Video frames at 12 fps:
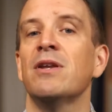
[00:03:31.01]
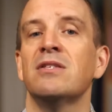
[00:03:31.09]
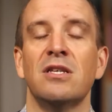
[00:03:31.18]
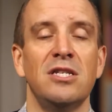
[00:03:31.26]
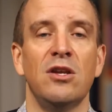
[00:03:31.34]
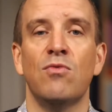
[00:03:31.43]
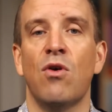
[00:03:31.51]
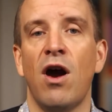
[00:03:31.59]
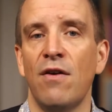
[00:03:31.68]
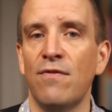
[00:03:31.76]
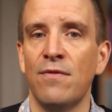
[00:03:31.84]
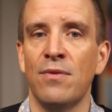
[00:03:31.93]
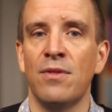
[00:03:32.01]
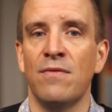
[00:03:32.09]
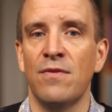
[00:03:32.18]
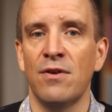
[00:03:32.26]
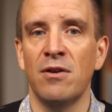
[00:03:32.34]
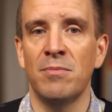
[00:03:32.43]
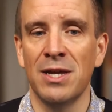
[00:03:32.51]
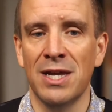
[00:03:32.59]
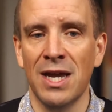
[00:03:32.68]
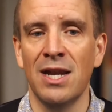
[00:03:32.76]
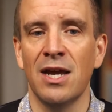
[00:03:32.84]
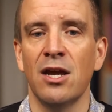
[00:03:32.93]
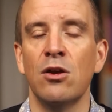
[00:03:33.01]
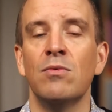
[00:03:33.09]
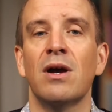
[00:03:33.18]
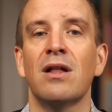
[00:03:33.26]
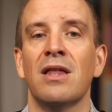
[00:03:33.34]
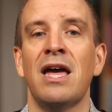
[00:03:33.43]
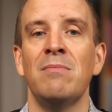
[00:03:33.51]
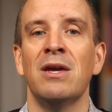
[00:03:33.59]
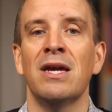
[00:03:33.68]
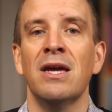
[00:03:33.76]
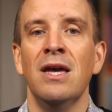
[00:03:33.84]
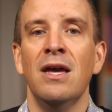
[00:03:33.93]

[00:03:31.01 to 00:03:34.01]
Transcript: as I said, right from the very beginning who were claiming